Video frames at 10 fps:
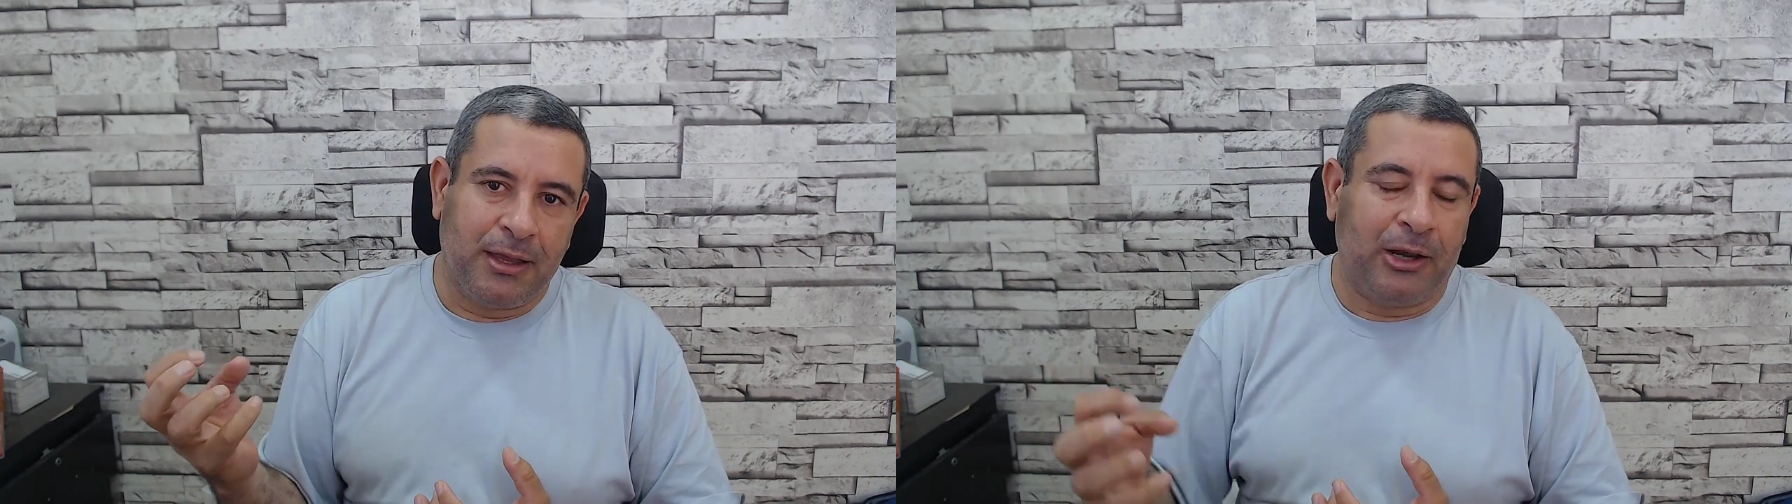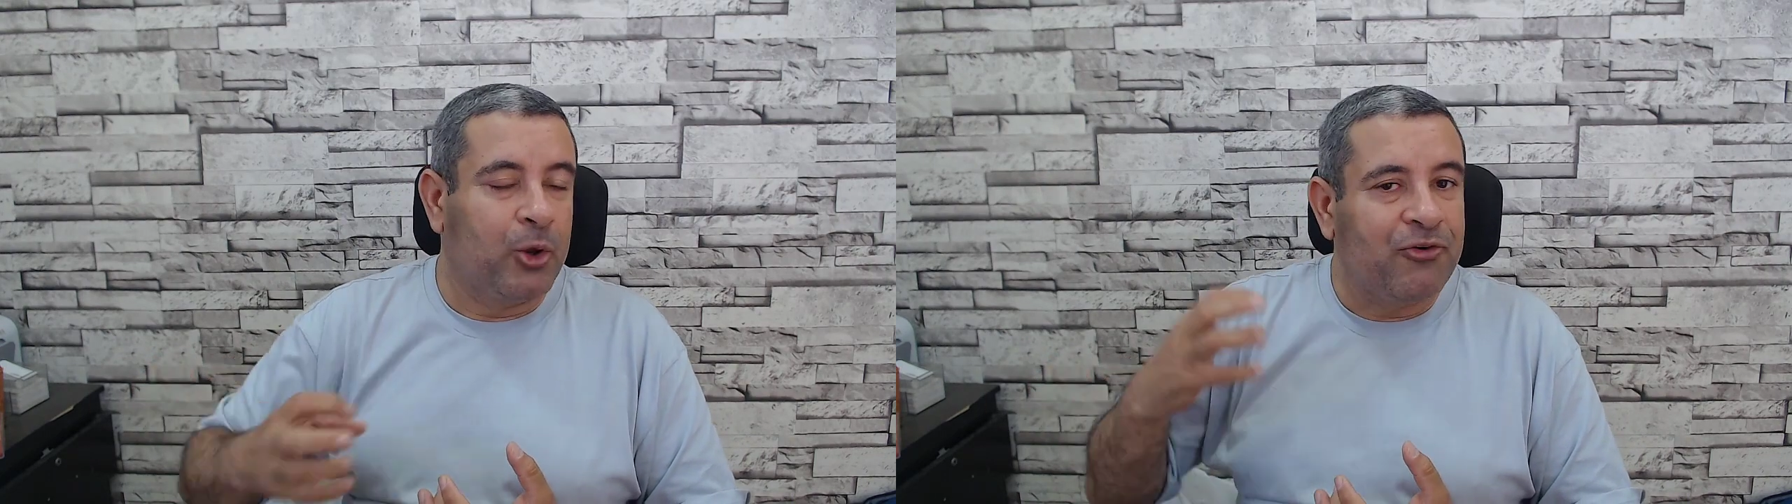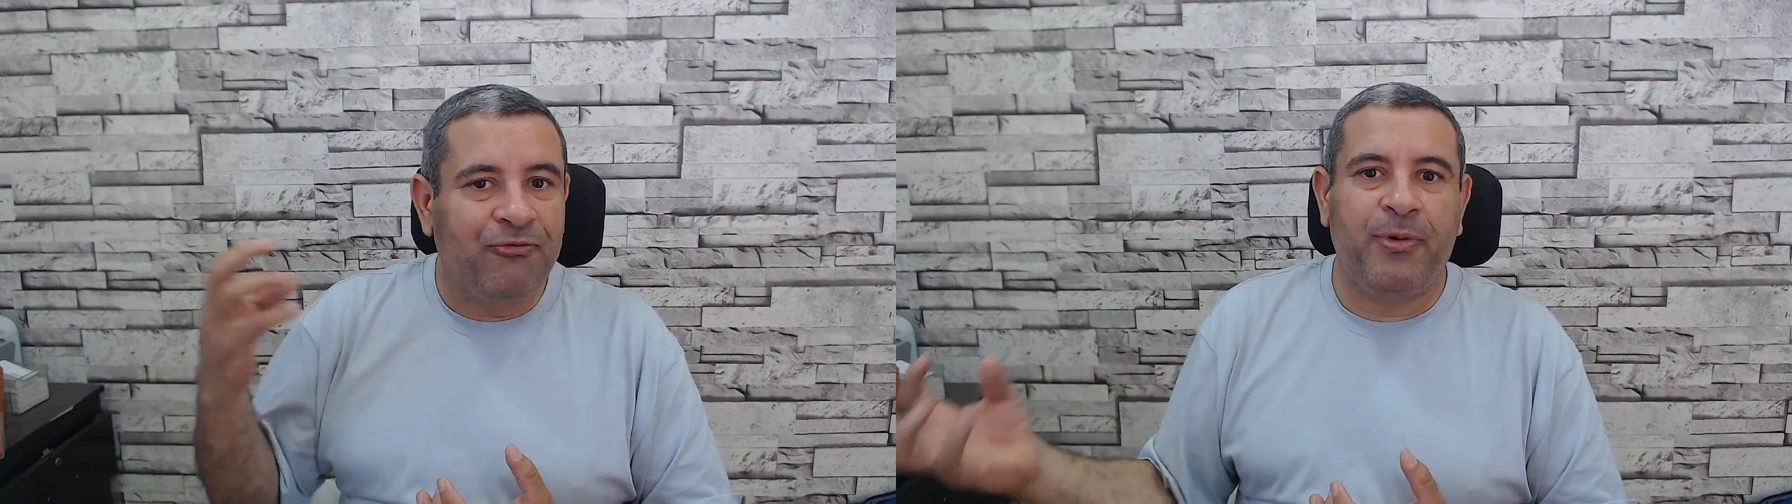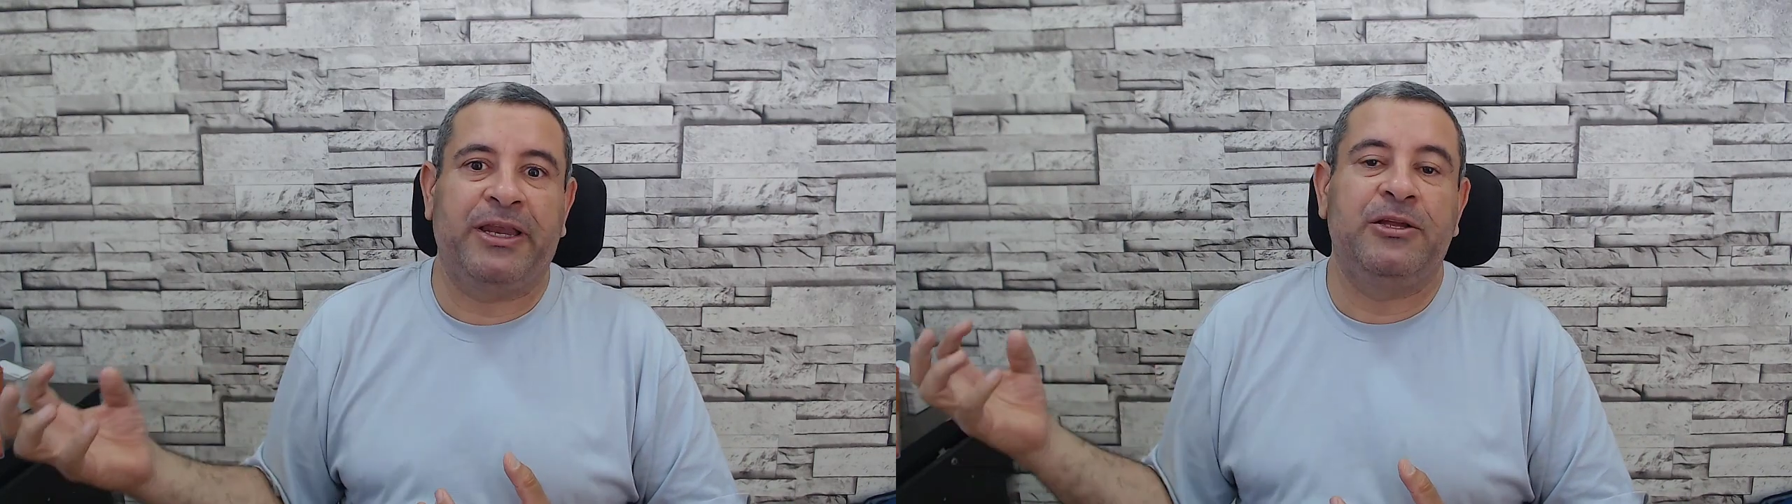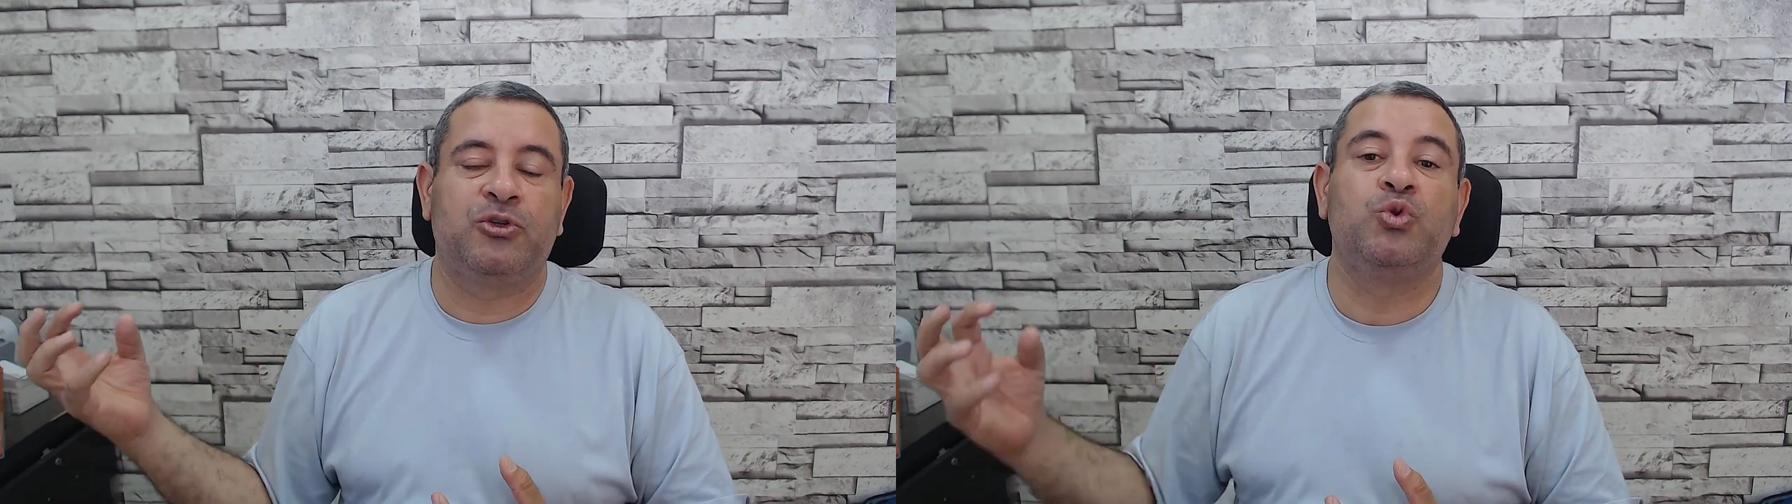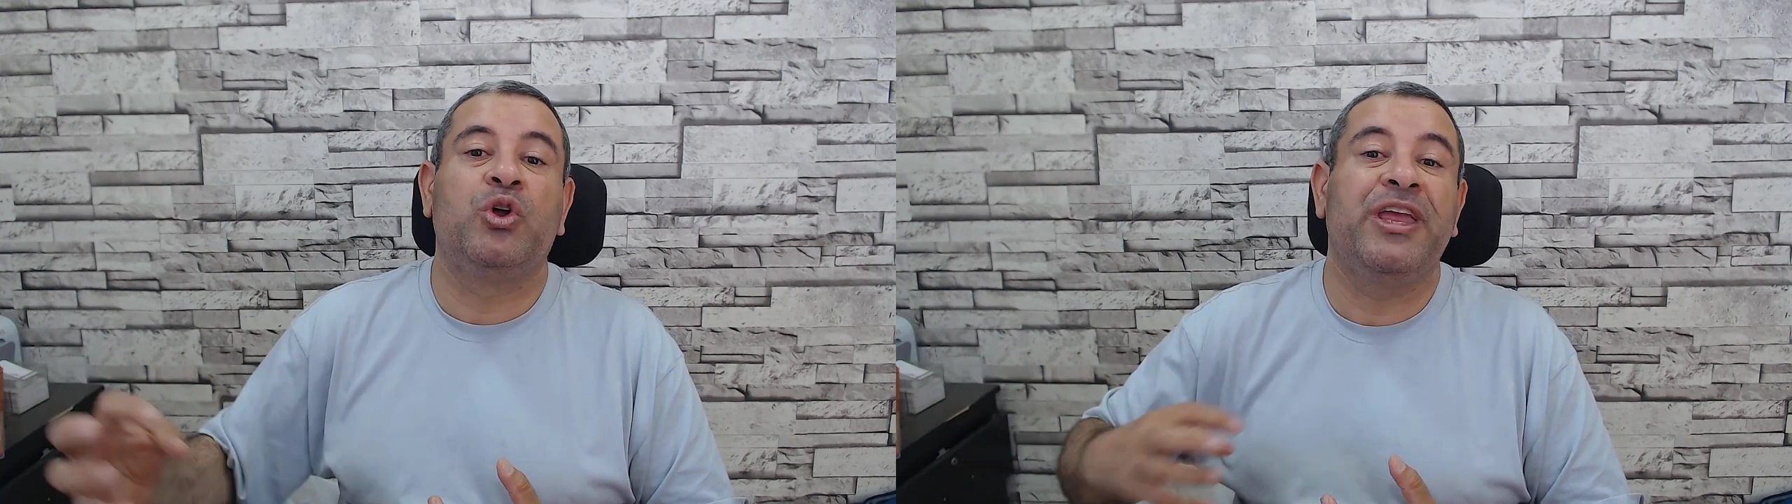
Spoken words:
a lot of money to